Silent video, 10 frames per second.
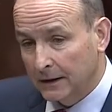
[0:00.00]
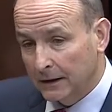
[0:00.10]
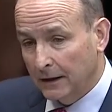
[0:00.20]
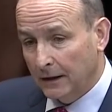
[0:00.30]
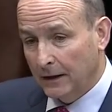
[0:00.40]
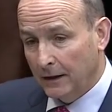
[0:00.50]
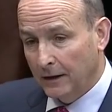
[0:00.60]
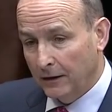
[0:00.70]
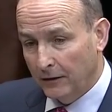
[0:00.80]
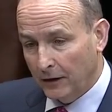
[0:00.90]

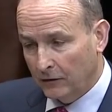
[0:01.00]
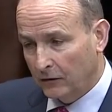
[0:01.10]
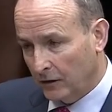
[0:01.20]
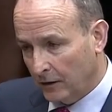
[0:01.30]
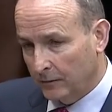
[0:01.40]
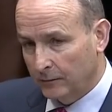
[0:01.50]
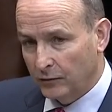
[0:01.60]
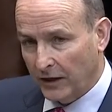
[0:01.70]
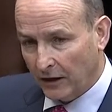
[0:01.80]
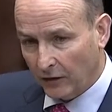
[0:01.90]
uh, that uh,
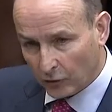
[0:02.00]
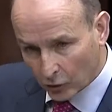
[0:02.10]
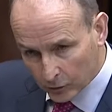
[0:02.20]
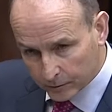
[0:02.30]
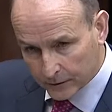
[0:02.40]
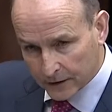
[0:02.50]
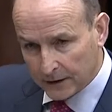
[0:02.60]
breaking through,